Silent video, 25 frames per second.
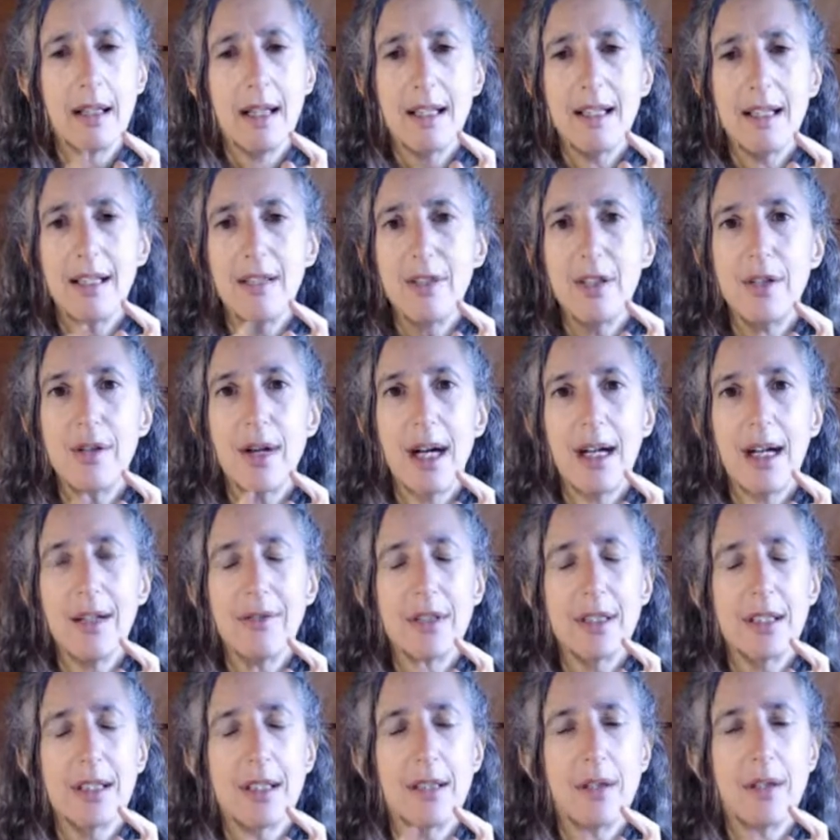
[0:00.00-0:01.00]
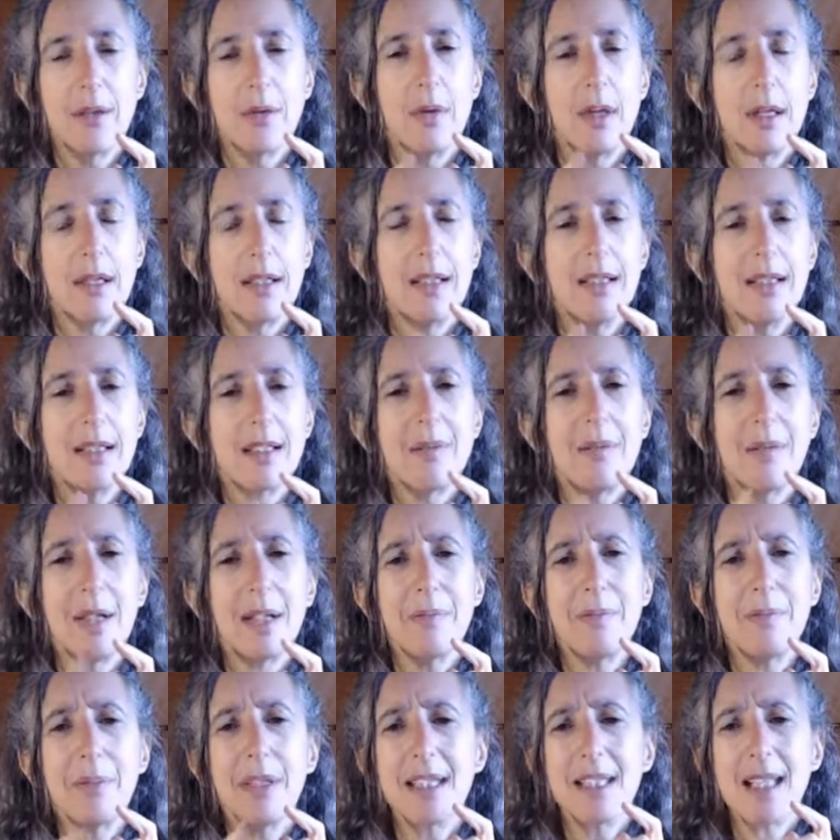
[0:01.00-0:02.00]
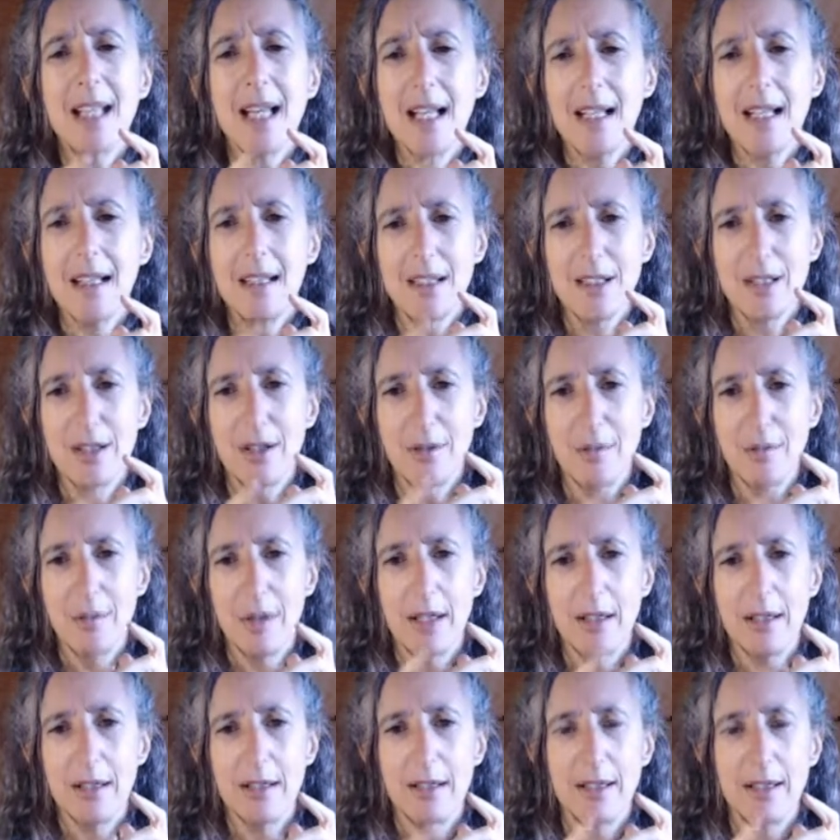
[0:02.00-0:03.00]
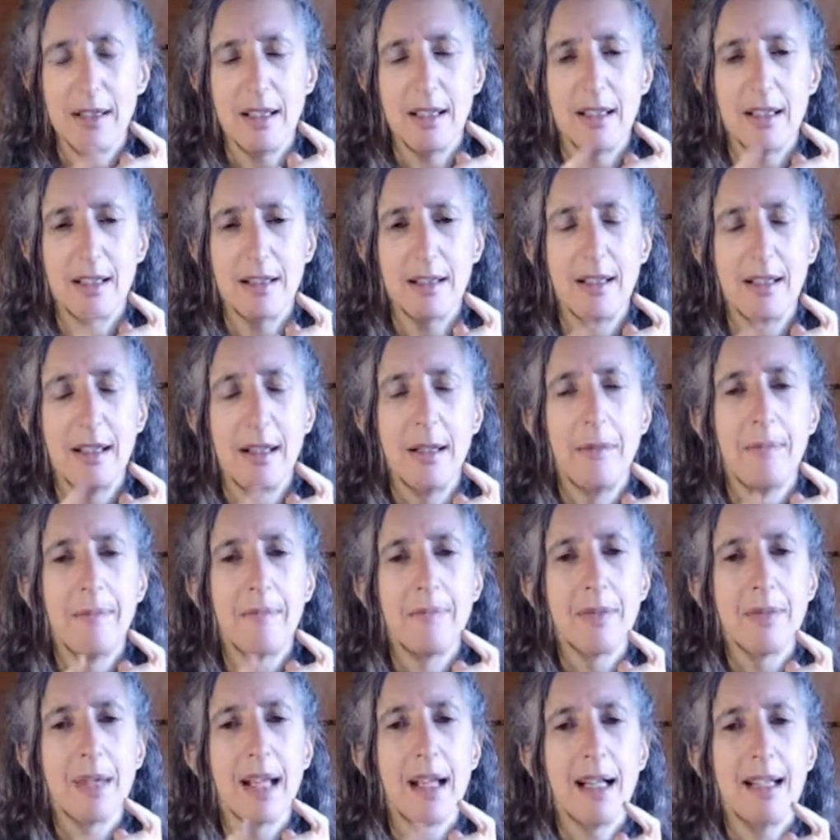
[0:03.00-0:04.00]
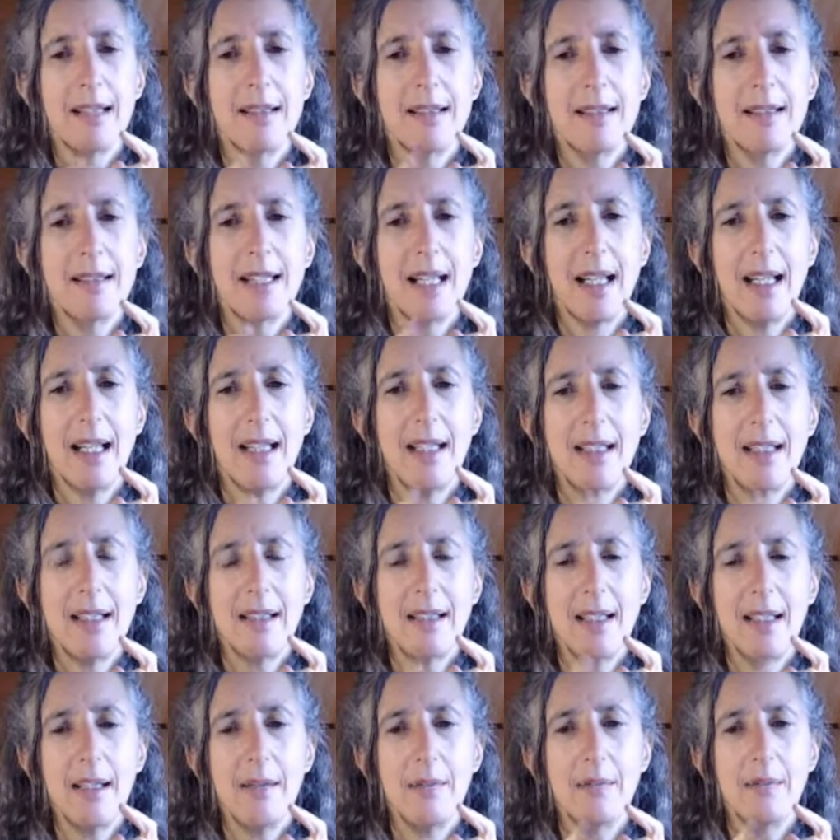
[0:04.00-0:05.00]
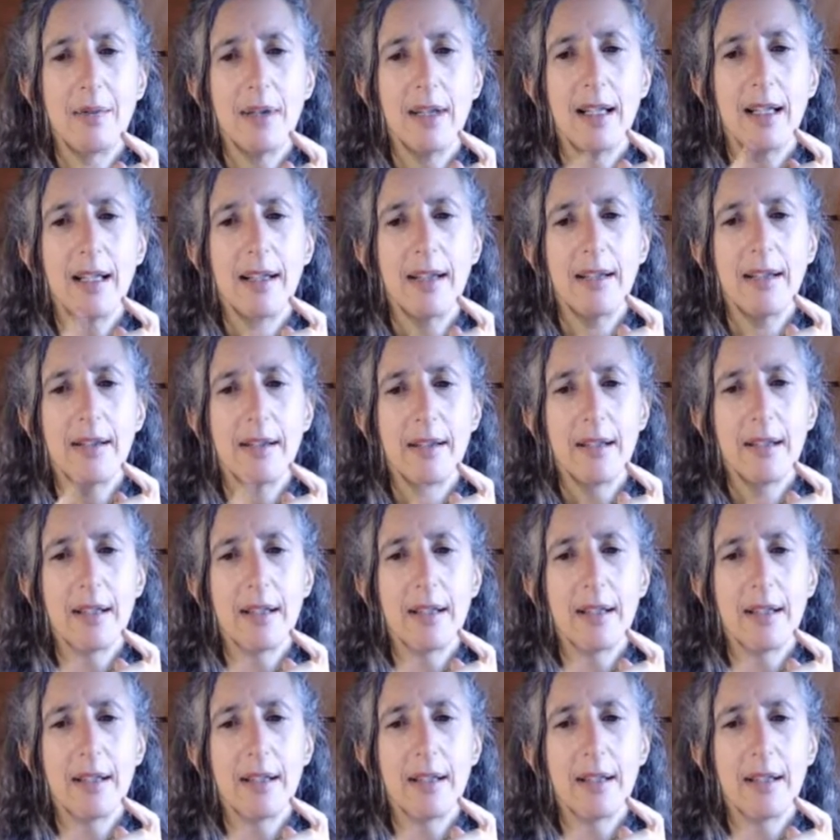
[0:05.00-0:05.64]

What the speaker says: and if you haven't got one, into my potential partner. And take a deep breath.